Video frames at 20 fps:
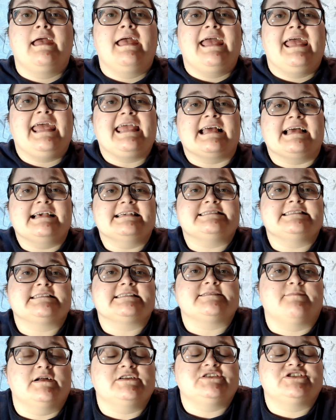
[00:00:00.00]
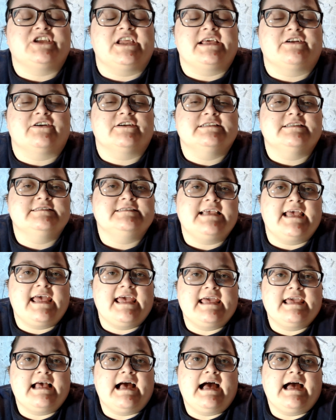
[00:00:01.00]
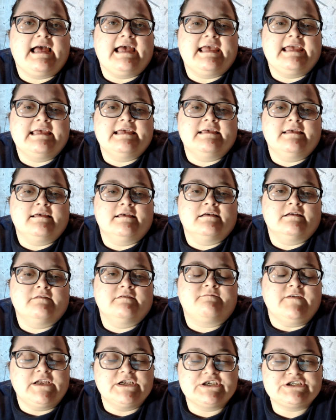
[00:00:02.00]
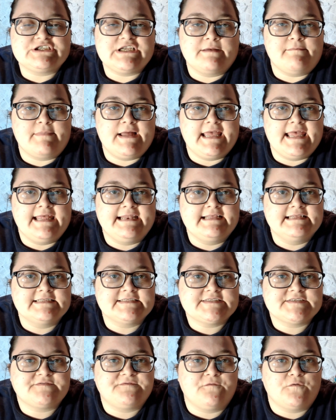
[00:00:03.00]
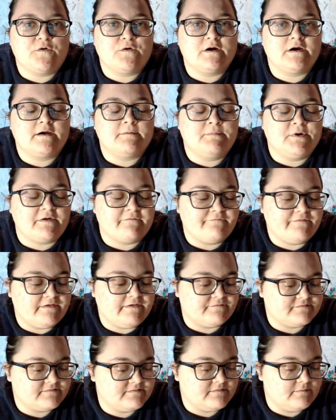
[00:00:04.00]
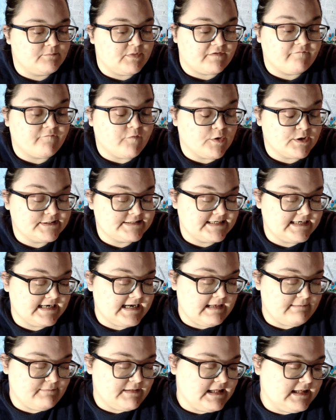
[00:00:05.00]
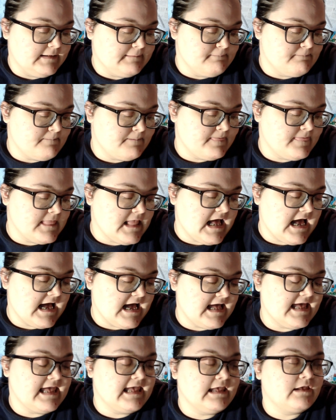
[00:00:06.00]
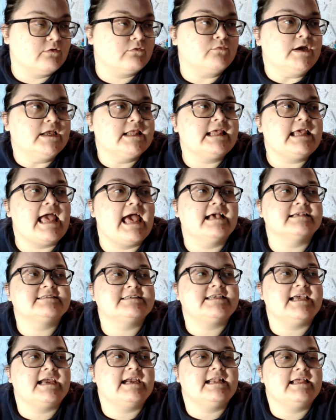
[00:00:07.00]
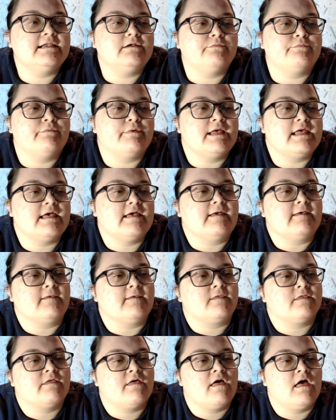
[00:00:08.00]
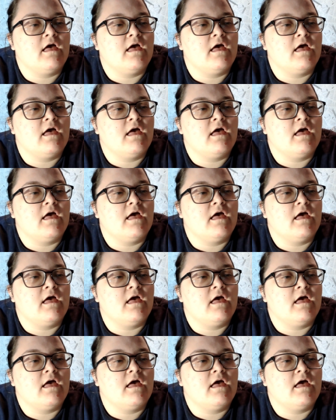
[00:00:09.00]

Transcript: Hey guys, it's much later in the day. I finished up my edits for book 14, I really hesitated with,